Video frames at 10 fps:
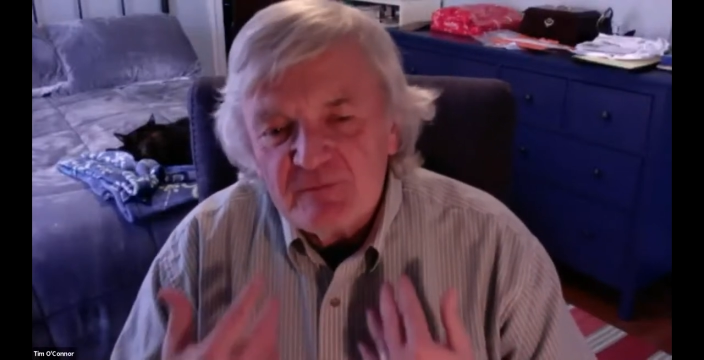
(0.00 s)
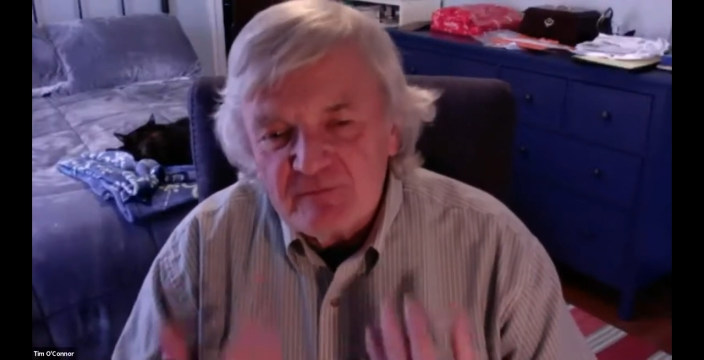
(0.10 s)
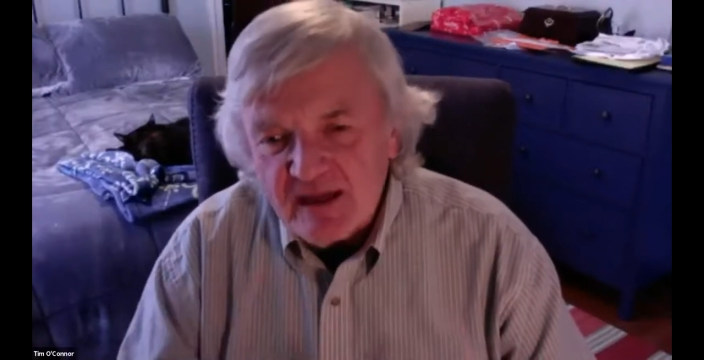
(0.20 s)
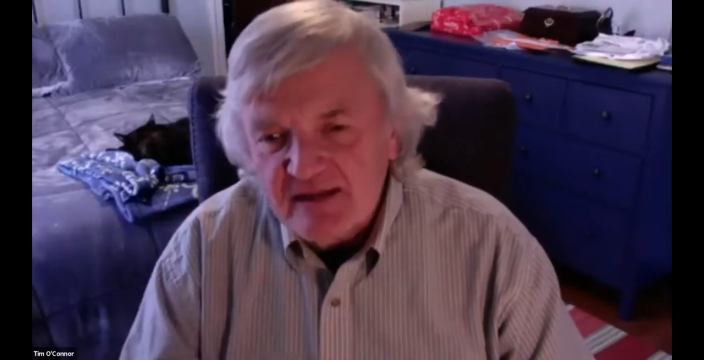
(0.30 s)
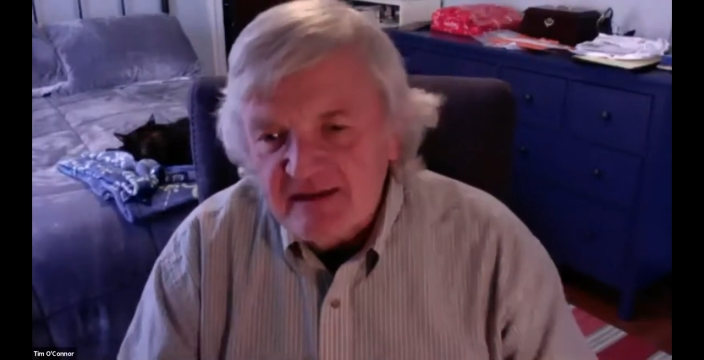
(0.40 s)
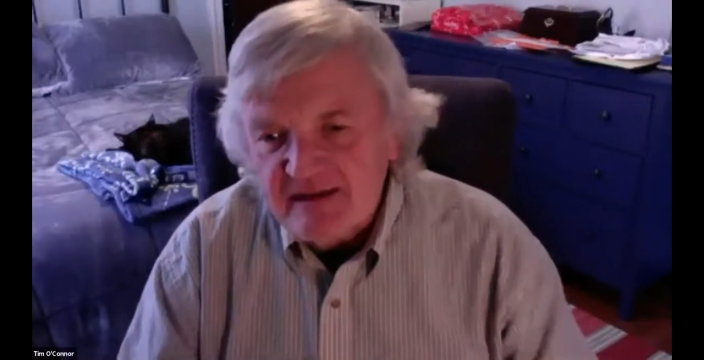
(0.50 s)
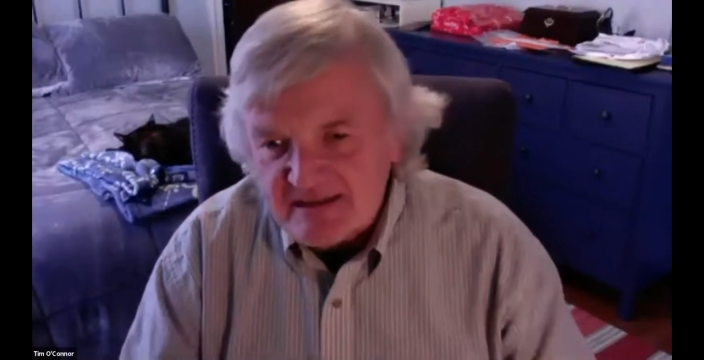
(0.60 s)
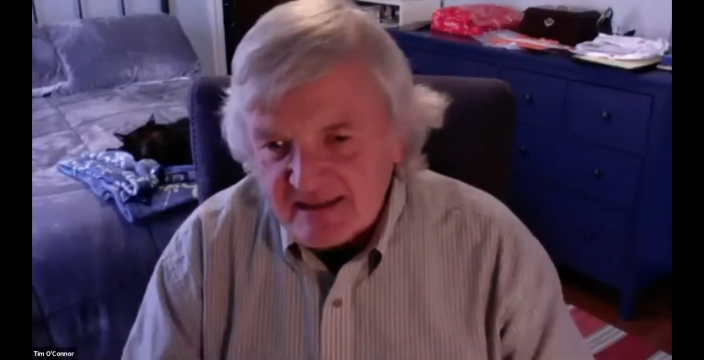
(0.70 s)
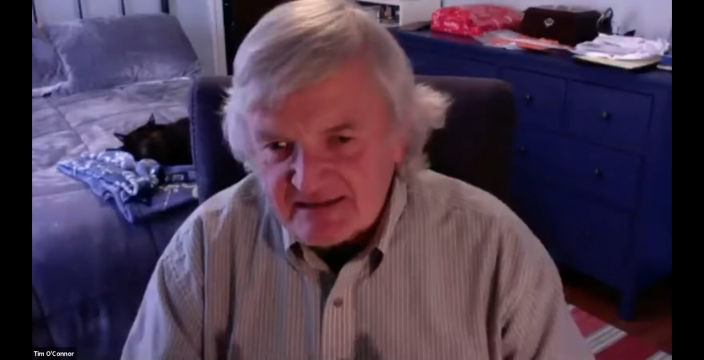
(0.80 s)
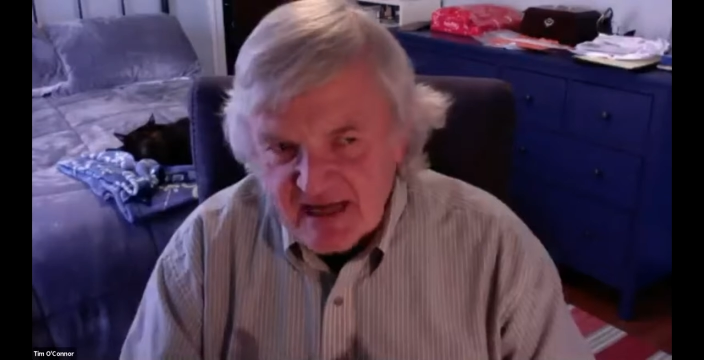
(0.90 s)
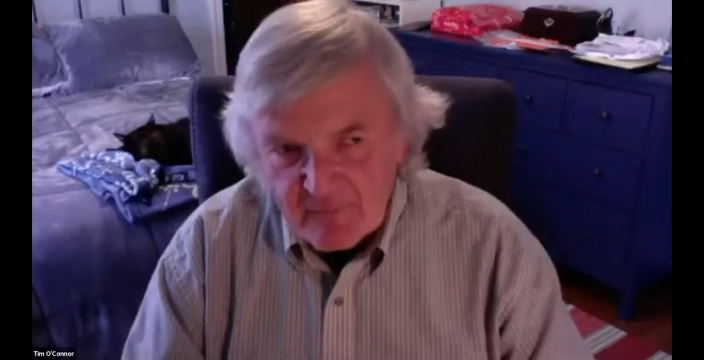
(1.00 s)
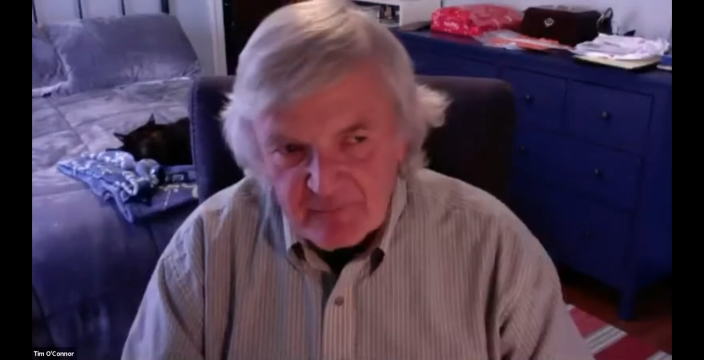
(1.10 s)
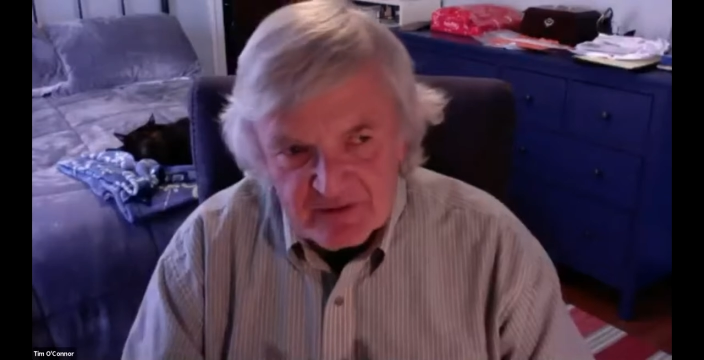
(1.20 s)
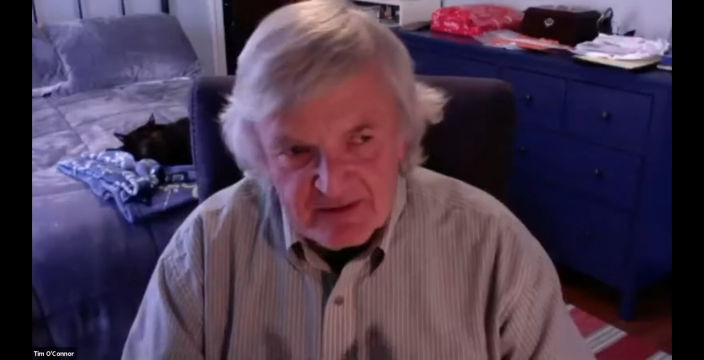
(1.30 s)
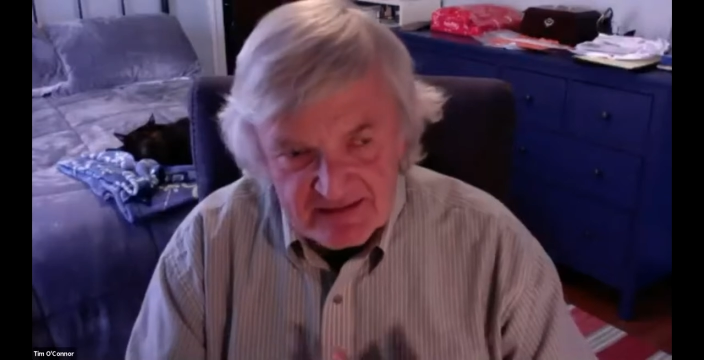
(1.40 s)
make these things
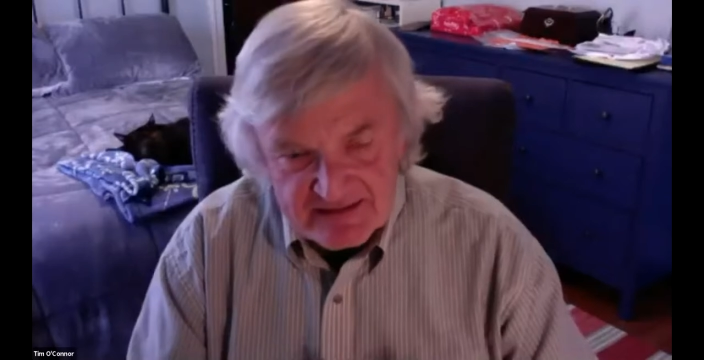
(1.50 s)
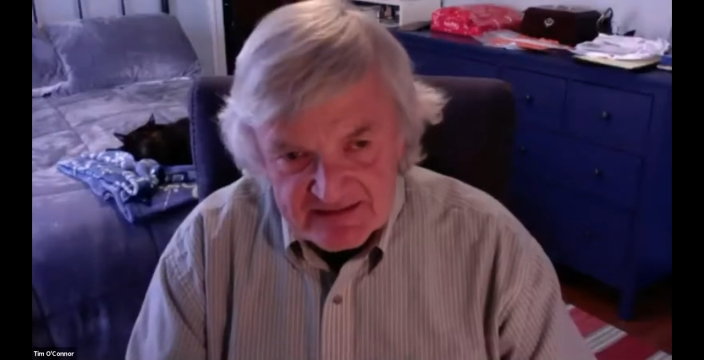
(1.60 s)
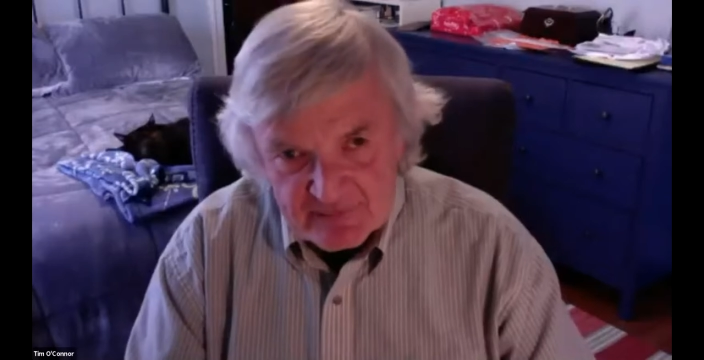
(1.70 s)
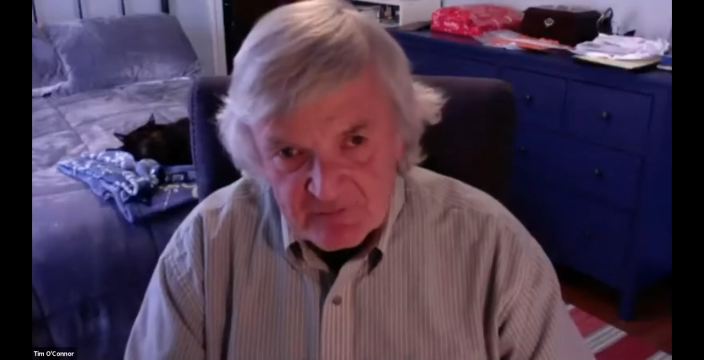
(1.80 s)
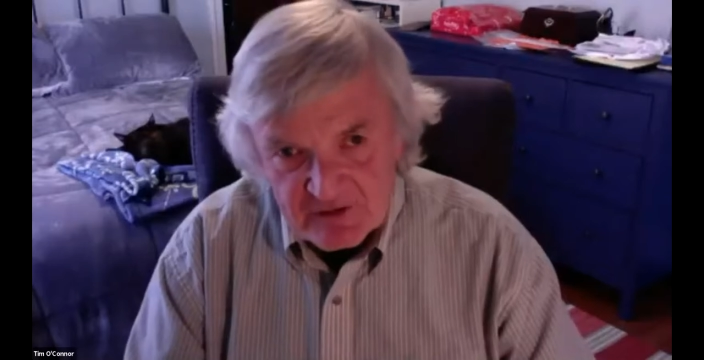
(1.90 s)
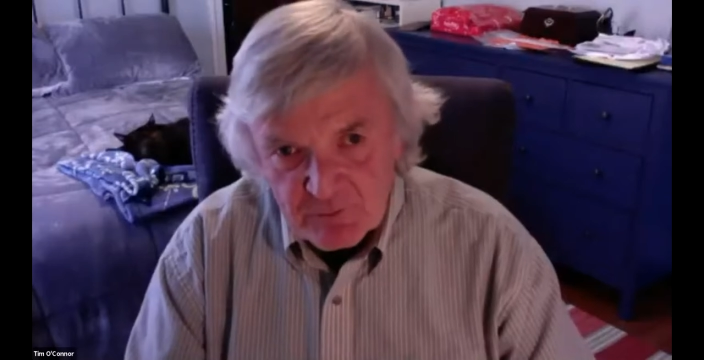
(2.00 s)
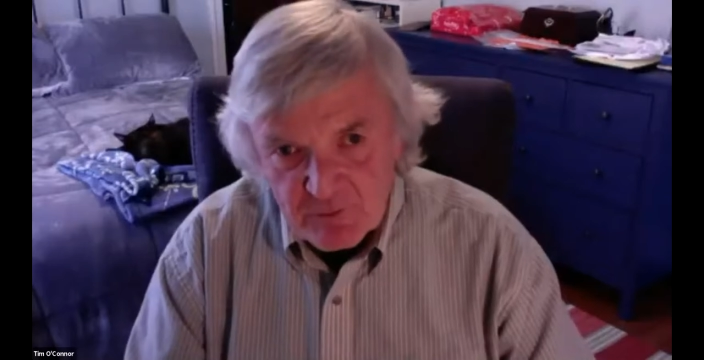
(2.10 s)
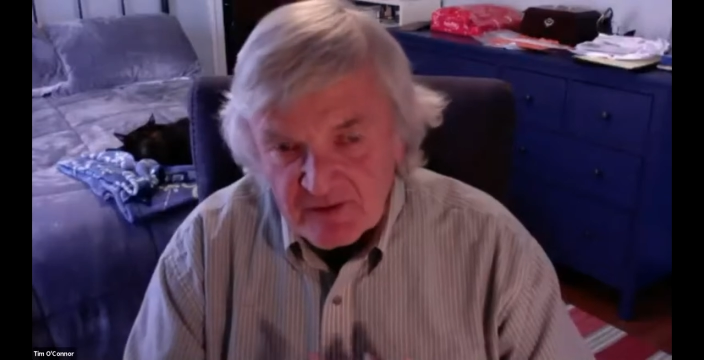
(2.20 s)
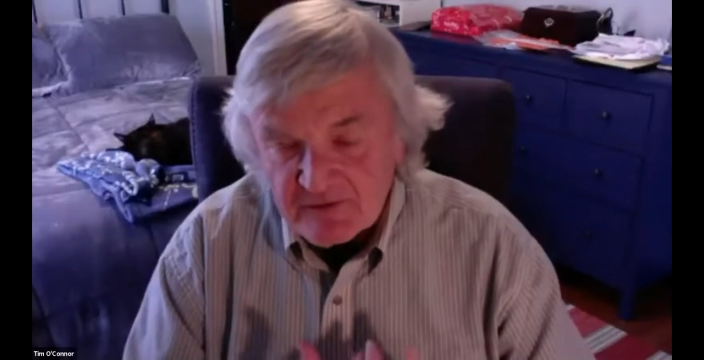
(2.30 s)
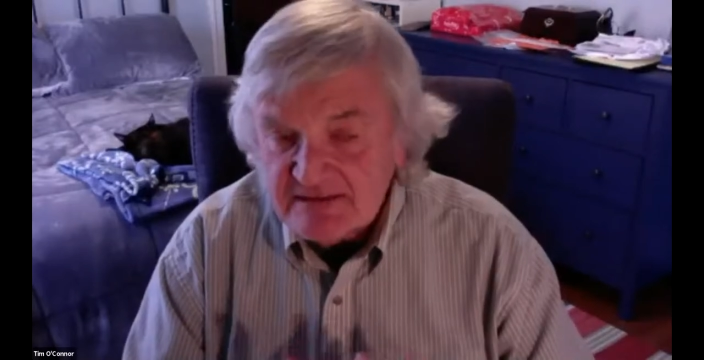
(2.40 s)
happen in a seamless way,